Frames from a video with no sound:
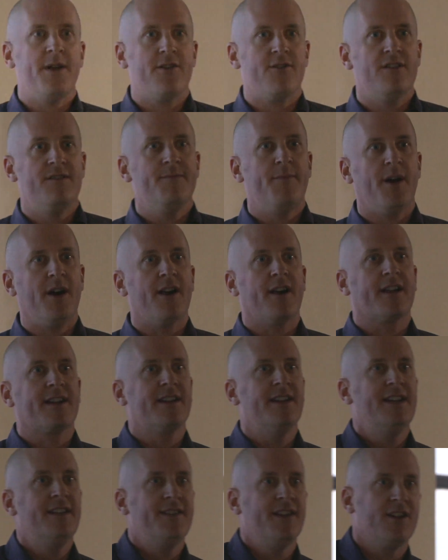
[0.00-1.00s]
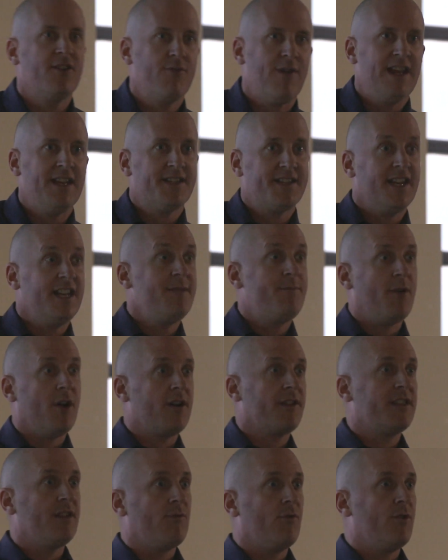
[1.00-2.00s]
Bearden Park, the great city
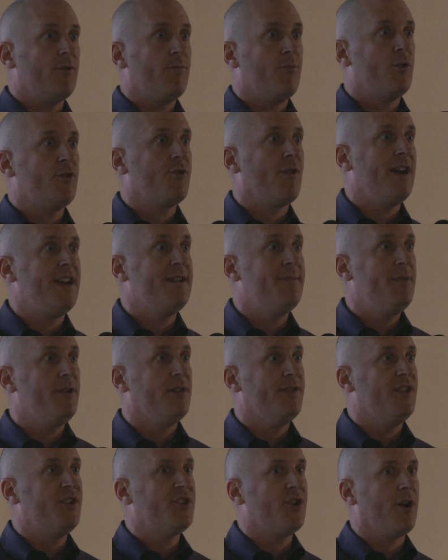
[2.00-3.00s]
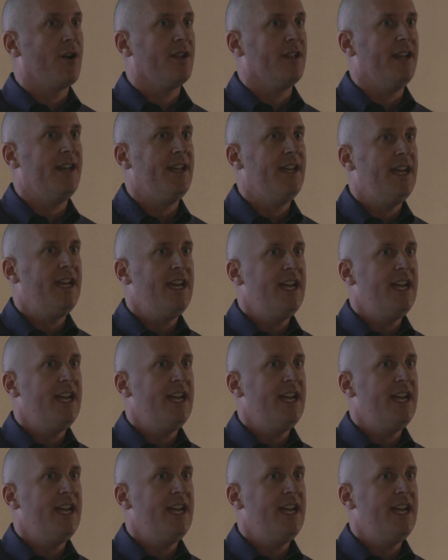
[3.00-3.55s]
park that we're trying to build in Charlotte?